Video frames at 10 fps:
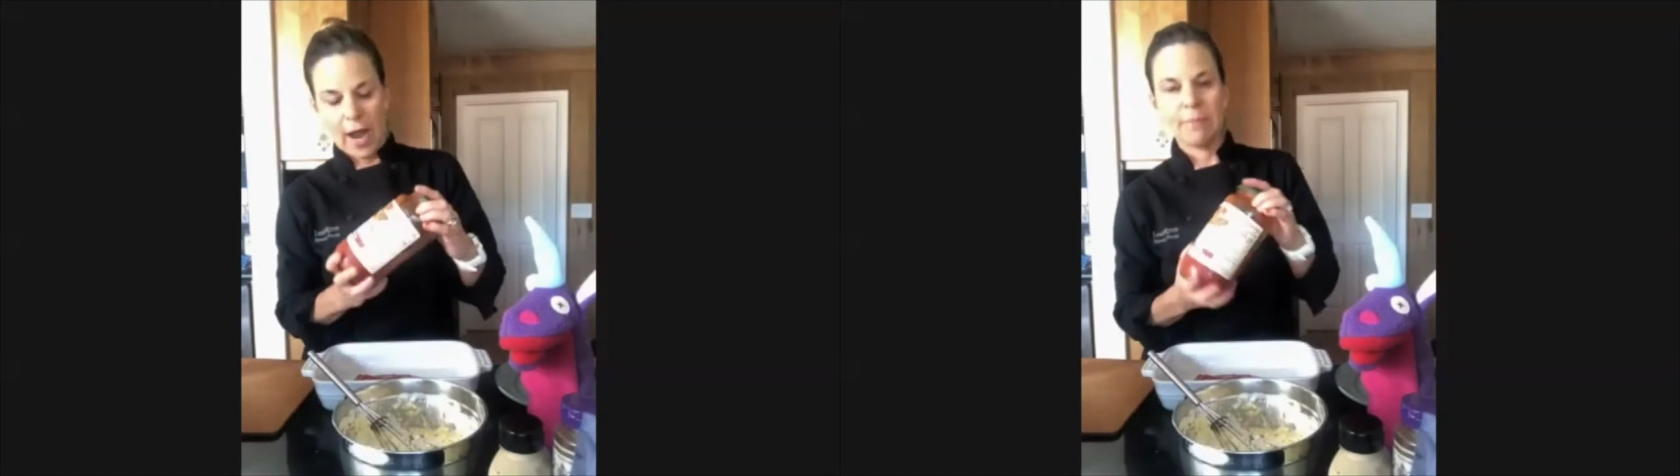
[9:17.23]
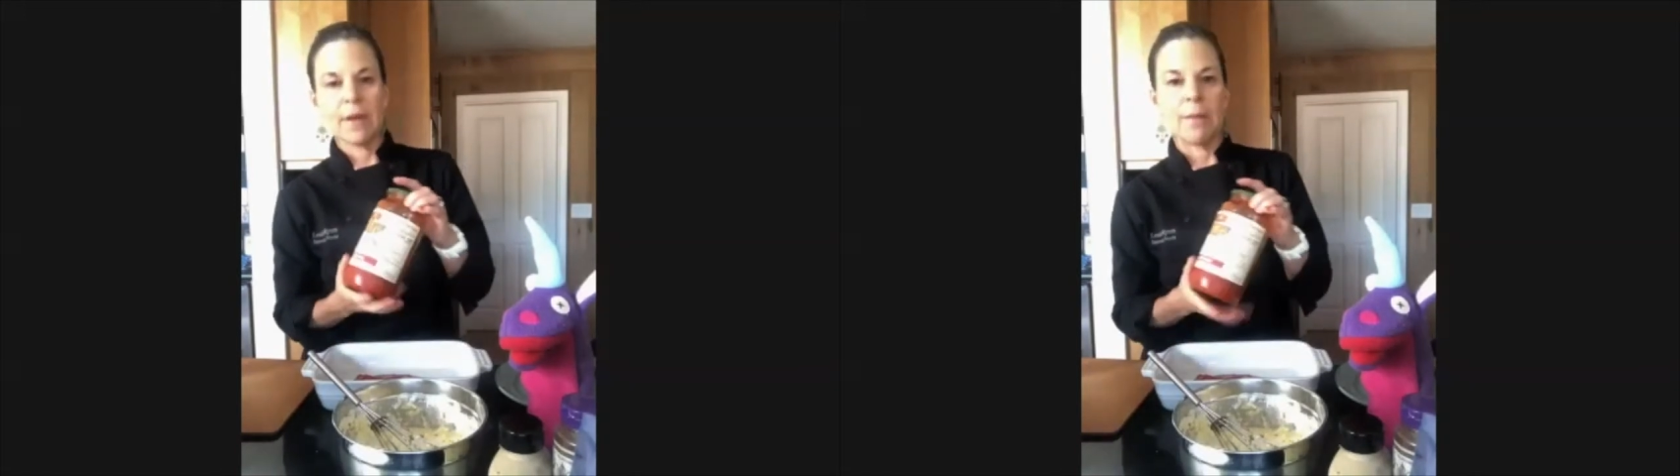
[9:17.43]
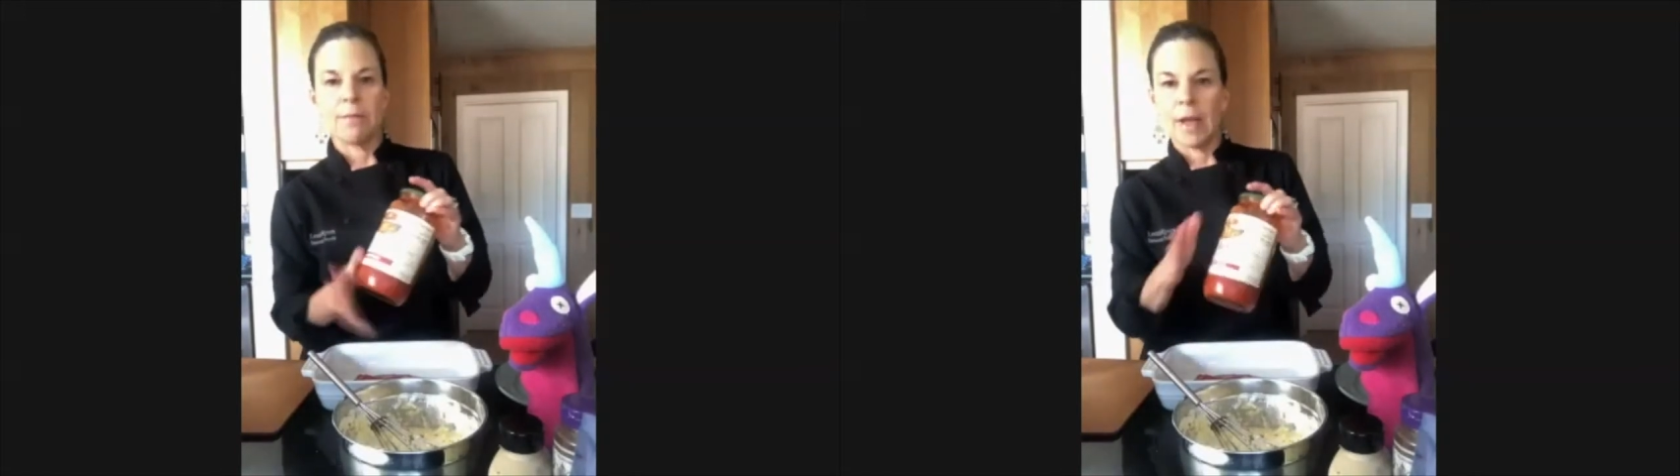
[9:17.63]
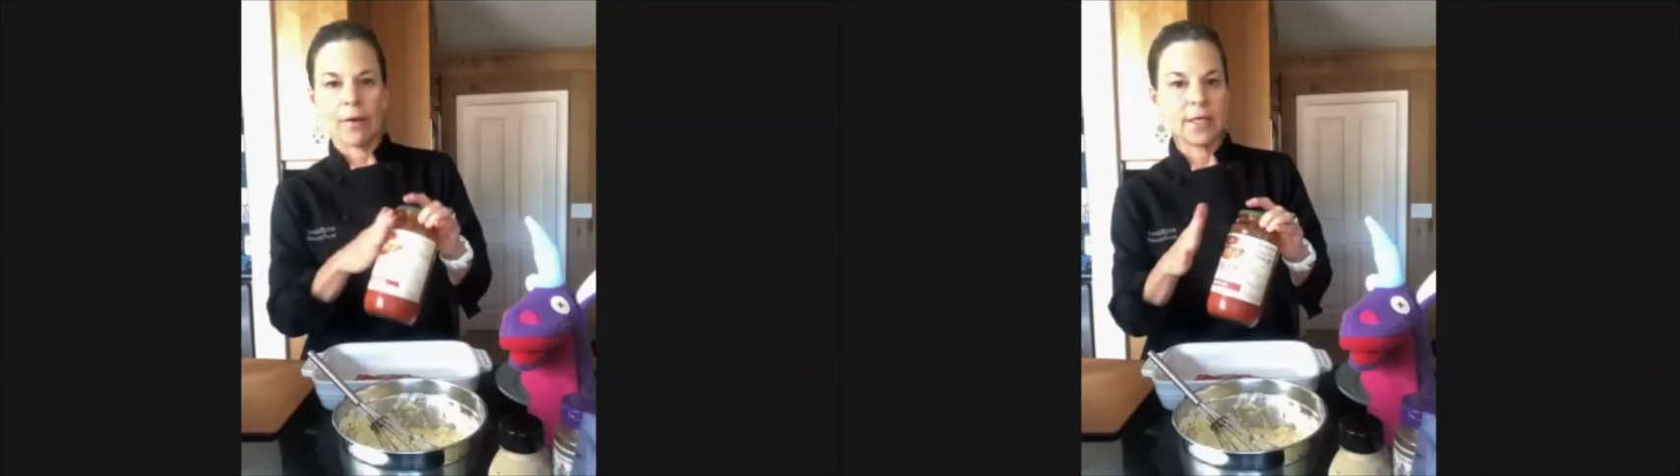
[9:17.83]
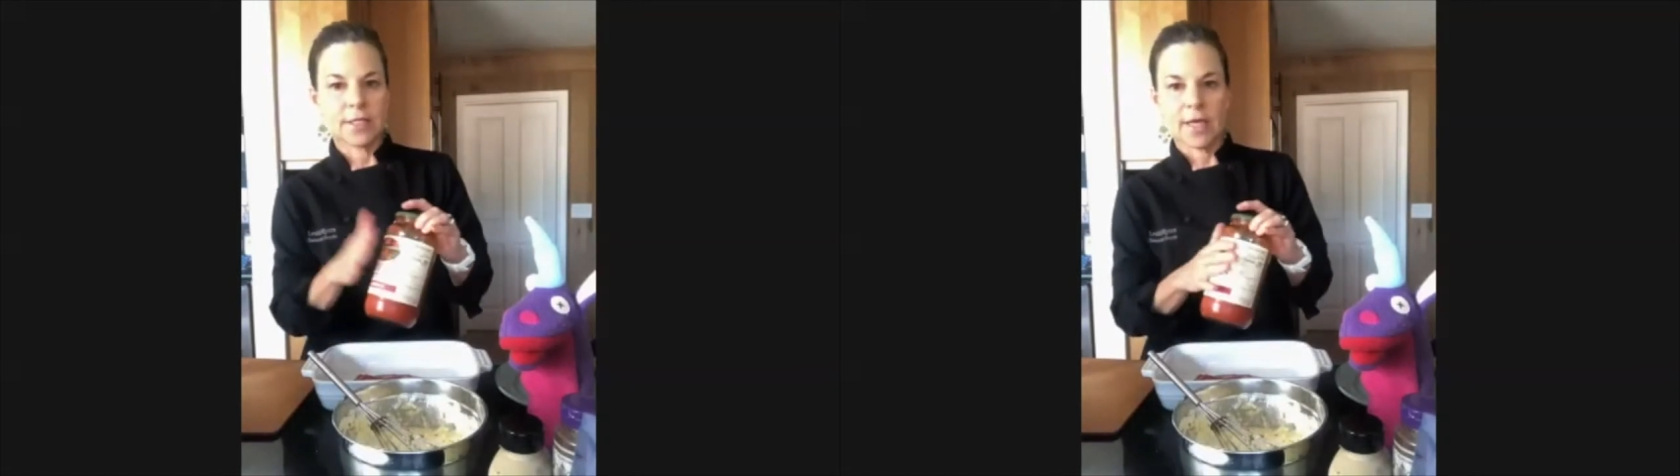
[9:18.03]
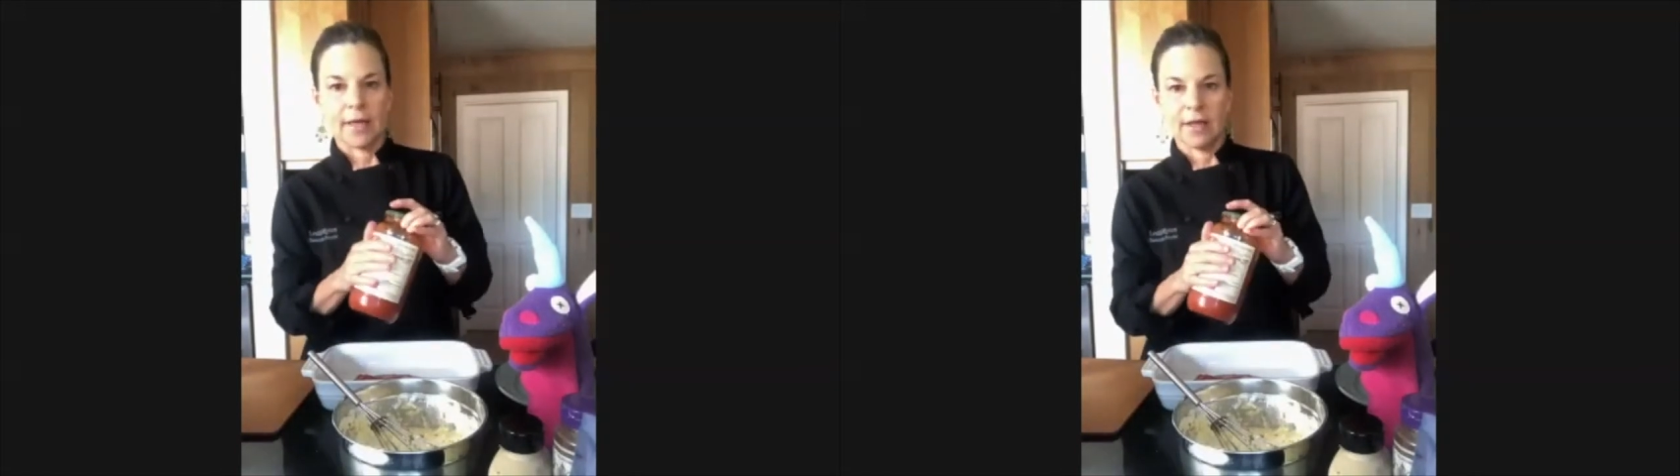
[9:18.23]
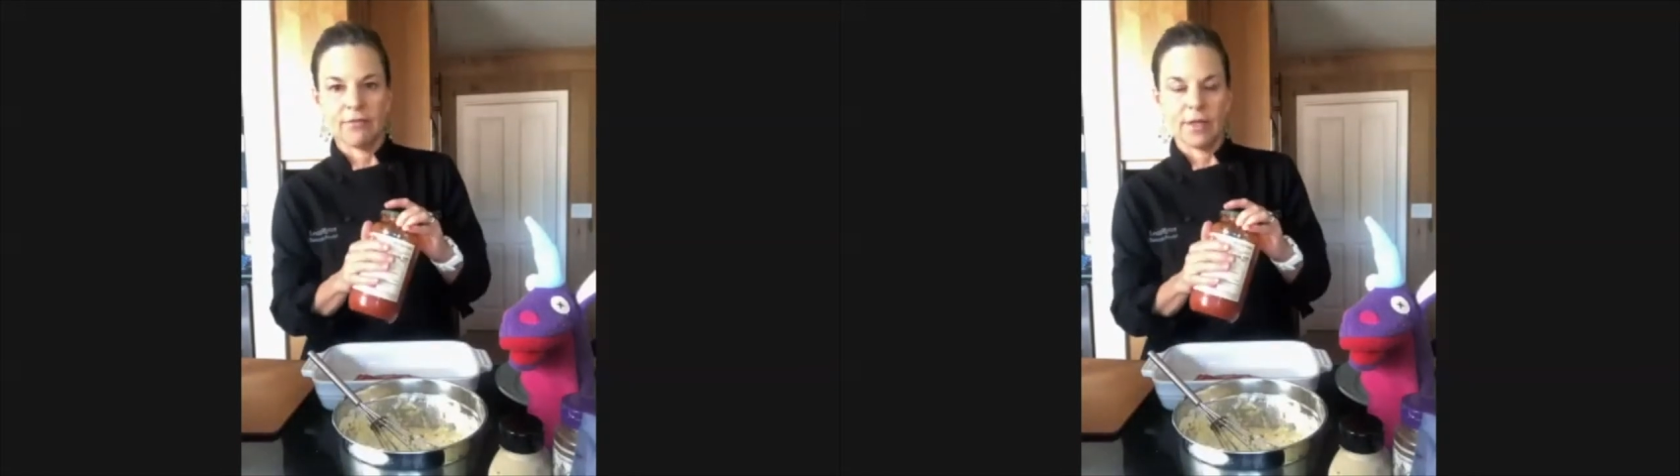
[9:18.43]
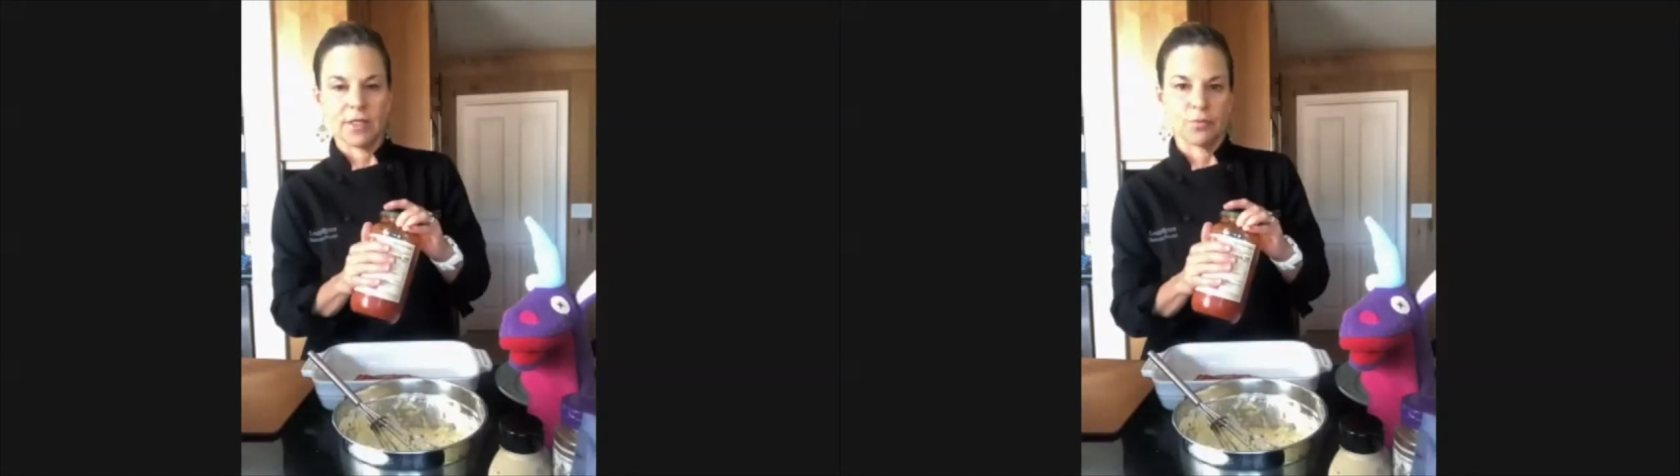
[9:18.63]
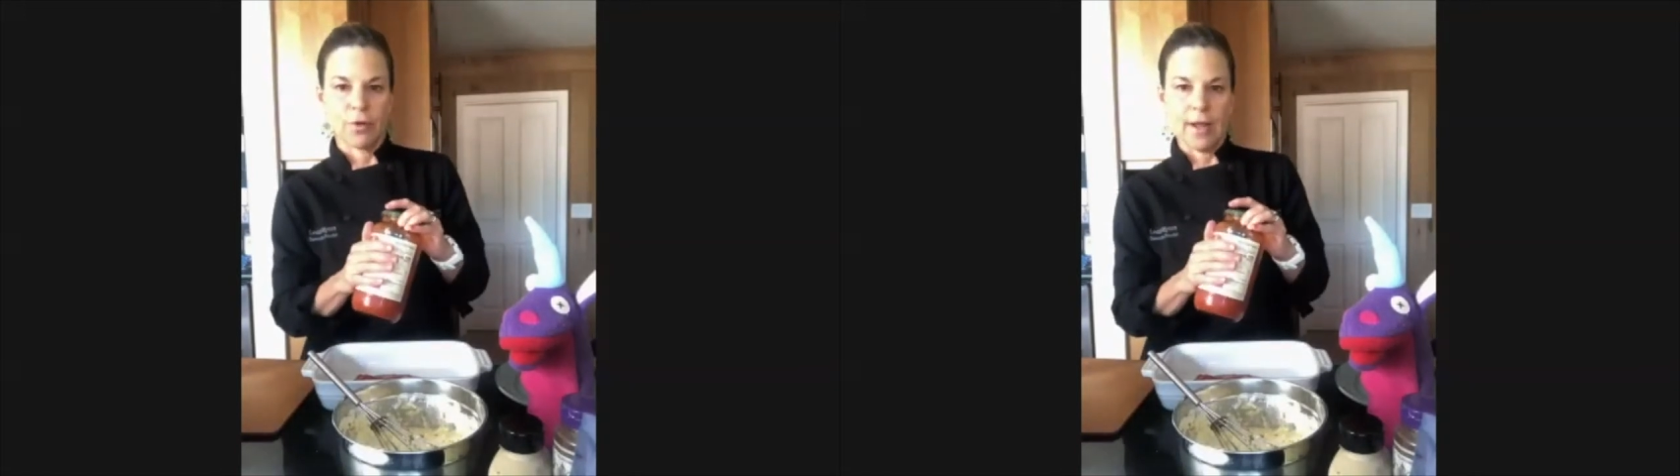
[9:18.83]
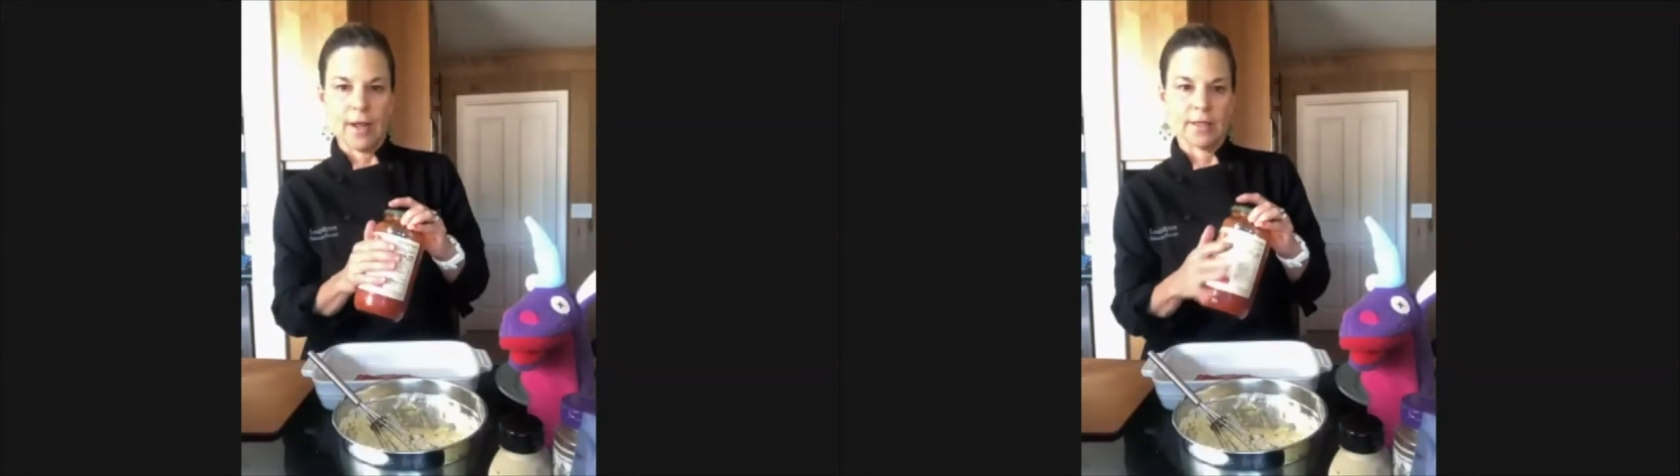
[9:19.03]
I'm not married to any of these
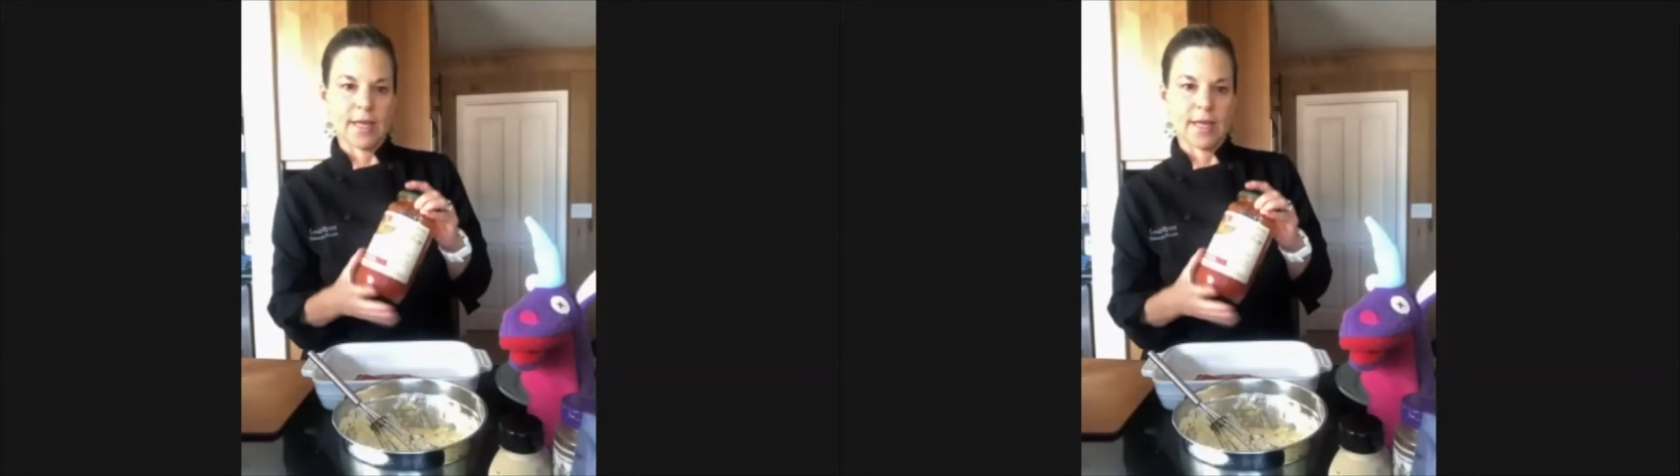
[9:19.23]
brands.